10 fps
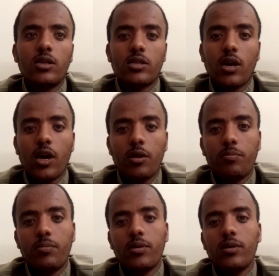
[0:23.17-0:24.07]
a
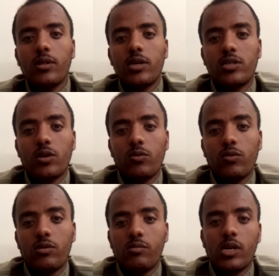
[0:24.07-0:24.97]
Skype
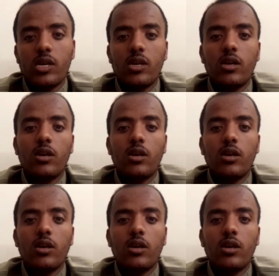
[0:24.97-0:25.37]
lesson with me.